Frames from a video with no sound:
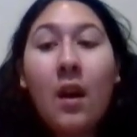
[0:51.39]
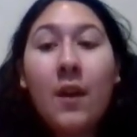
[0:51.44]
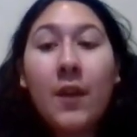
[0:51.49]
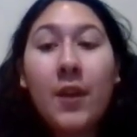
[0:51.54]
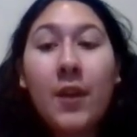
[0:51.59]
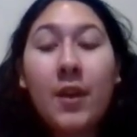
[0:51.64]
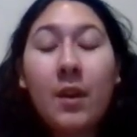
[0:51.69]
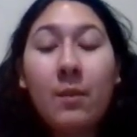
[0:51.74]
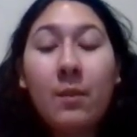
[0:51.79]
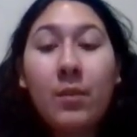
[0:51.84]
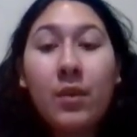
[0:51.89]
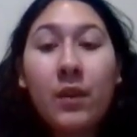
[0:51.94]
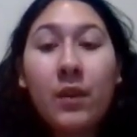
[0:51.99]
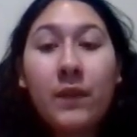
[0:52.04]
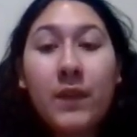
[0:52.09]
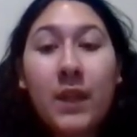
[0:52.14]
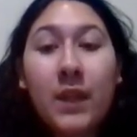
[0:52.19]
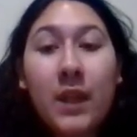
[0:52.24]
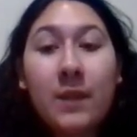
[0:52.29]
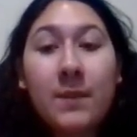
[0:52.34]
The number
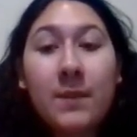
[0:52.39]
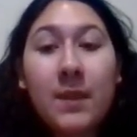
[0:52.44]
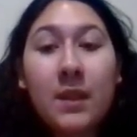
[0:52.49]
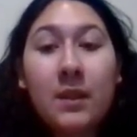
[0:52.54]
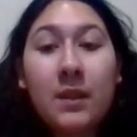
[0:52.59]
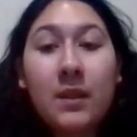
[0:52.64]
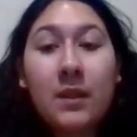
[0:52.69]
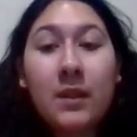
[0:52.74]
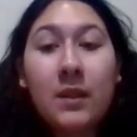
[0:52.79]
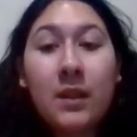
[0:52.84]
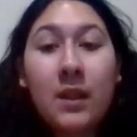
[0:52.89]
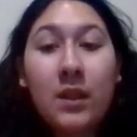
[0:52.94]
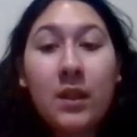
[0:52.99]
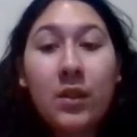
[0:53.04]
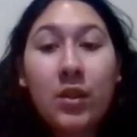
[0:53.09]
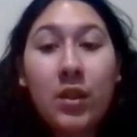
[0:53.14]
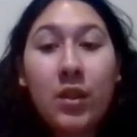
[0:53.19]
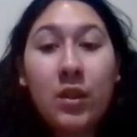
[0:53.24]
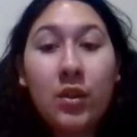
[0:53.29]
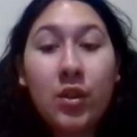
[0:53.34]
of times the
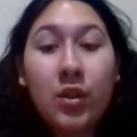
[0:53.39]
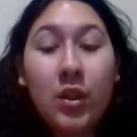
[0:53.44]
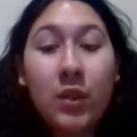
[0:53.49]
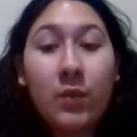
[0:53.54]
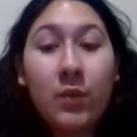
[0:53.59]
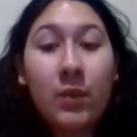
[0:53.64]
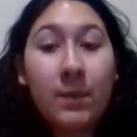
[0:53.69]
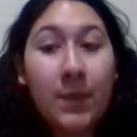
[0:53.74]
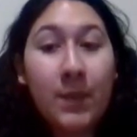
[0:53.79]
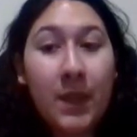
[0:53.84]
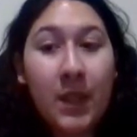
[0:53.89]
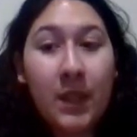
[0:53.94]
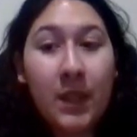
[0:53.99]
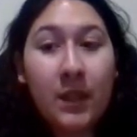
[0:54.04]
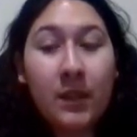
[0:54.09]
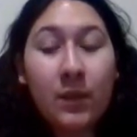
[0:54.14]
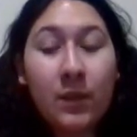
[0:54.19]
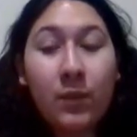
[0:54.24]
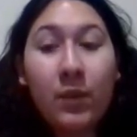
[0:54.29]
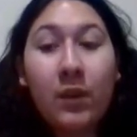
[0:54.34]
CGG
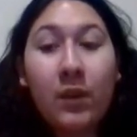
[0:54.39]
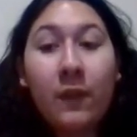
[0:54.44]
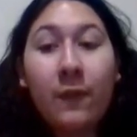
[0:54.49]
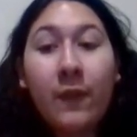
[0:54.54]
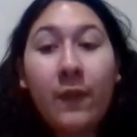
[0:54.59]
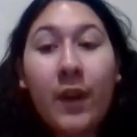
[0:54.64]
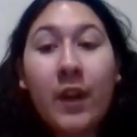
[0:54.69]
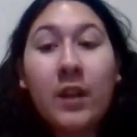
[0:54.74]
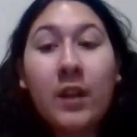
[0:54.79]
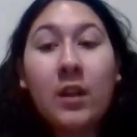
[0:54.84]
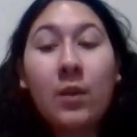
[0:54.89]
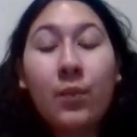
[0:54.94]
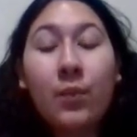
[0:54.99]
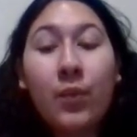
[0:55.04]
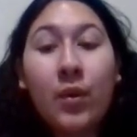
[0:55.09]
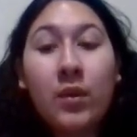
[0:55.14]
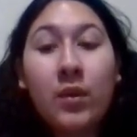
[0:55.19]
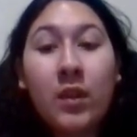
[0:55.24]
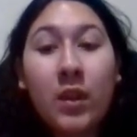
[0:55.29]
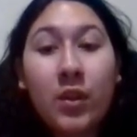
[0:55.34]
repeats will affect the
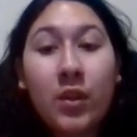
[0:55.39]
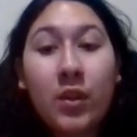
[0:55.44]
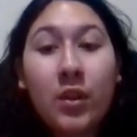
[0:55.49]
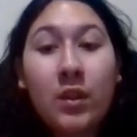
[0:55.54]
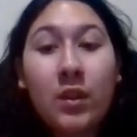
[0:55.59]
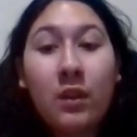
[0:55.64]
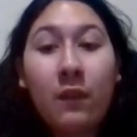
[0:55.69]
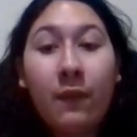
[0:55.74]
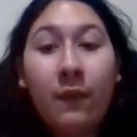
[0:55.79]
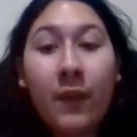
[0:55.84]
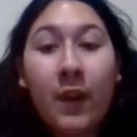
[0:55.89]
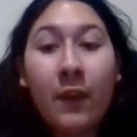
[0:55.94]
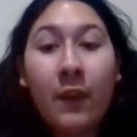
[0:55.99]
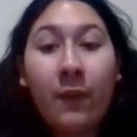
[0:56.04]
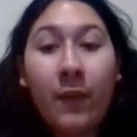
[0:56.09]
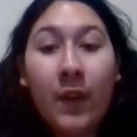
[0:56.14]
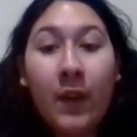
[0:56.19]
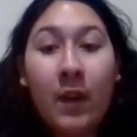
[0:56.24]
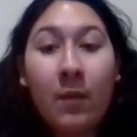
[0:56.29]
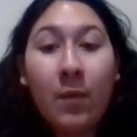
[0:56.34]
production of
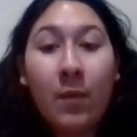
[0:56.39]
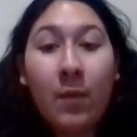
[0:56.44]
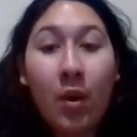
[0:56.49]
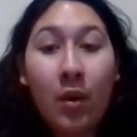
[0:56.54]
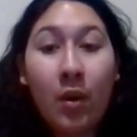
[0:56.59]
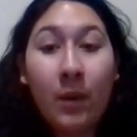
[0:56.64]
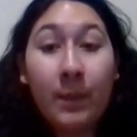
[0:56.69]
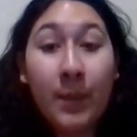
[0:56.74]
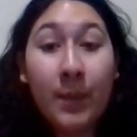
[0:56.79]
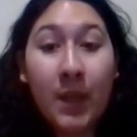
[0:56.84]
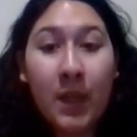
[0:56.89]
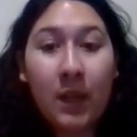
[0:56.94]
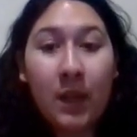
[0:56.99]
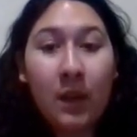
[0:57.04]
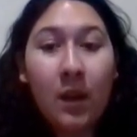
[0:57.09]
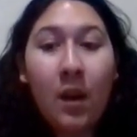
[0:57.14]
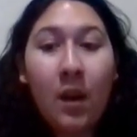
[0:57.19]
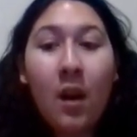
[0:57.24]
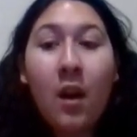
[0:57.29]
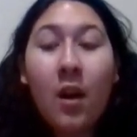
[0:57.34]

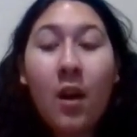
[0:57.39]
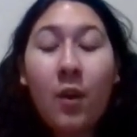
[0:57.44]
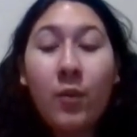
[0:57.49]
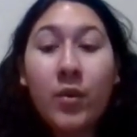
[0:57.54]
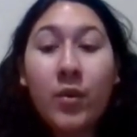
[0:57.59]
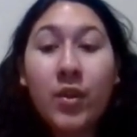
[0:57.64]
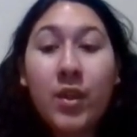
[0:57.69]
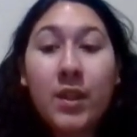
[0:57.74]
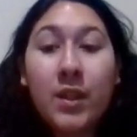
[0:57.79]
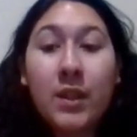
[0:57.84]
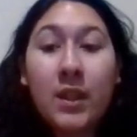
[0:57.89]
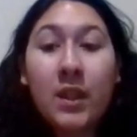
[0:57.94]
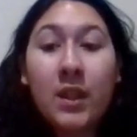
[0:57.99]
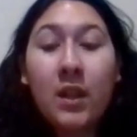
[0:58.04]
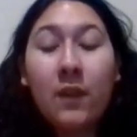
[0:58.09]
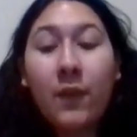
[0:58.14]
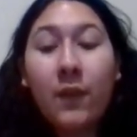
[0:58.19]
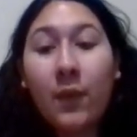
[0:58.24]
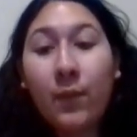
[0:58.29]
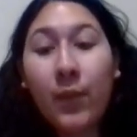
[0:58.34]
FMRP, which is
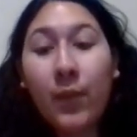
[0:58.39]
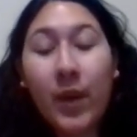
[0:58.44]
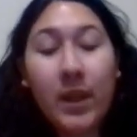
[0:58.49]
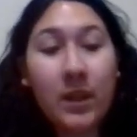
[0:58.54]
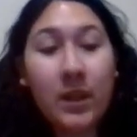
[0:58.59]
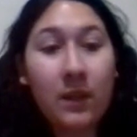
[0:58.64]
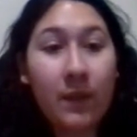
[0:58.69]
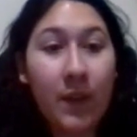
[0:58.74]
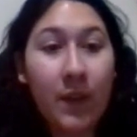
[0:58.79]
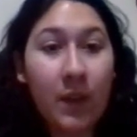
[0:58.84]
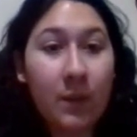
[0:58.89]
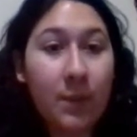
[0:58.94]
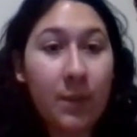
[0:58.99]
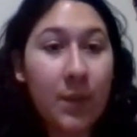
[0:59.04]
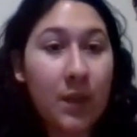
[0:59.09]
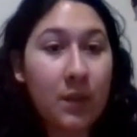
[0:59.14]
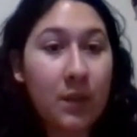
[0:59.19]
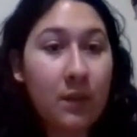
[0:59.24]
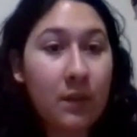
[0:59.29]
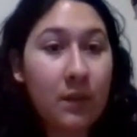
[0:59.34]
needed for brain
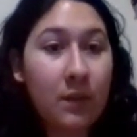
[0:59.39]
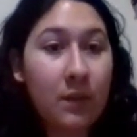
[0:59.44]
development.